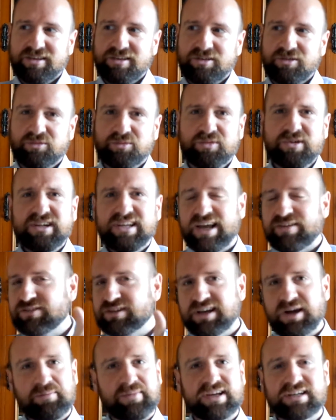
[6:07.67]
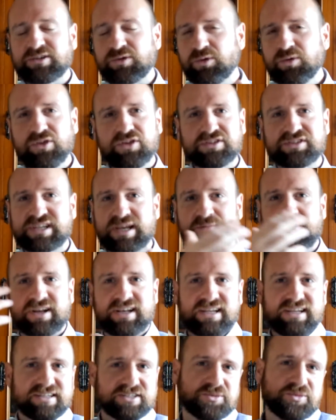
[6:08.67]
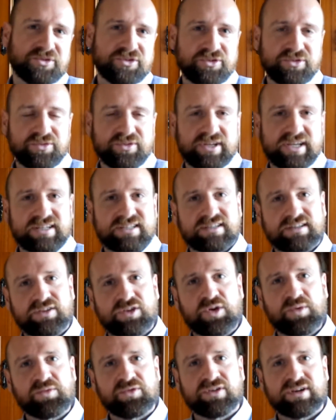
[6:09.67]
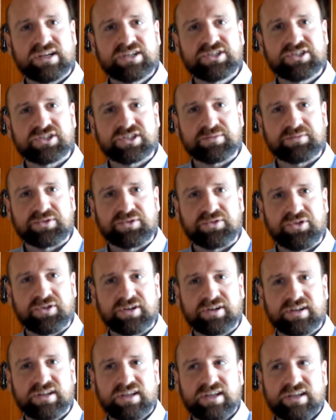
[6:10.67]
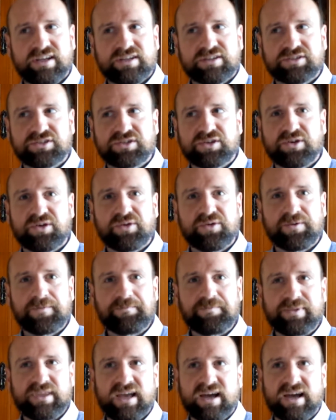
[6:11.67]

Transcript: you really have to come back to all those same ideas when you get to the human relationships unit. So